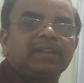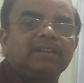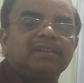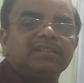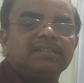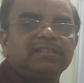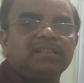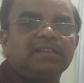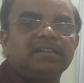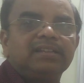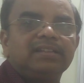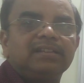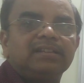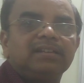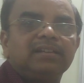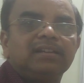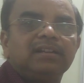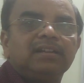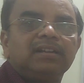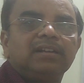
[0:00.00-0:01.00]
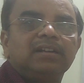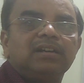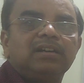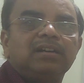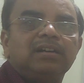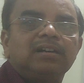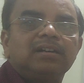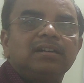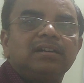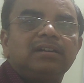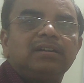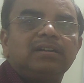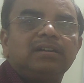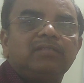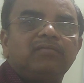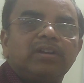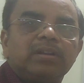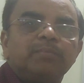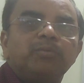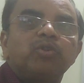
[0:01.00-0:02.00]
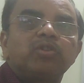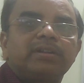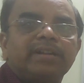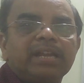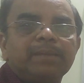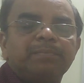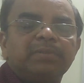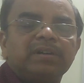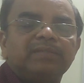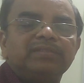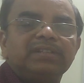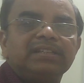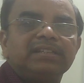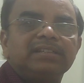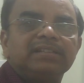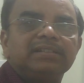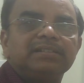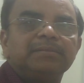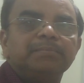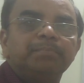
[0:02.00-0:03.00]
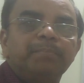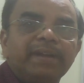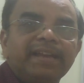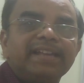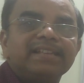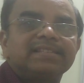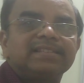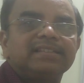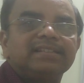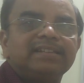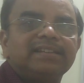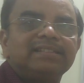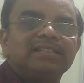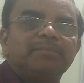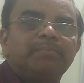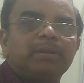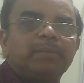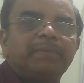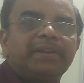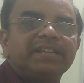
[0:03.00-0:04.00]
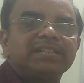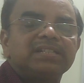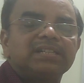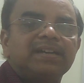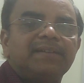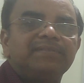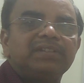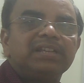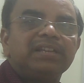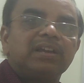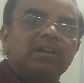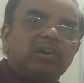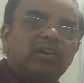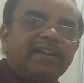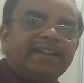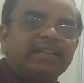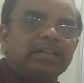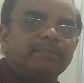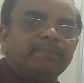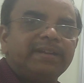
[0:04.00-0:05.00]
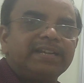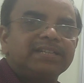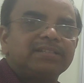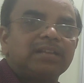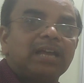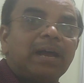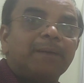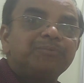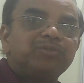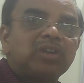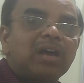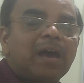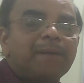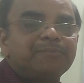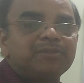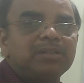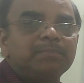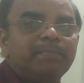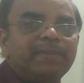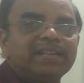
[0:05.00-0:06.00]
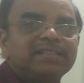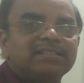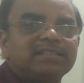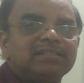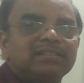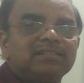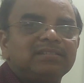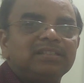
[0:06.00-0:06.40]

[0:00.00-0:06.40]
Is the one more type of the base in the preparation of the ointments. Absorption bases.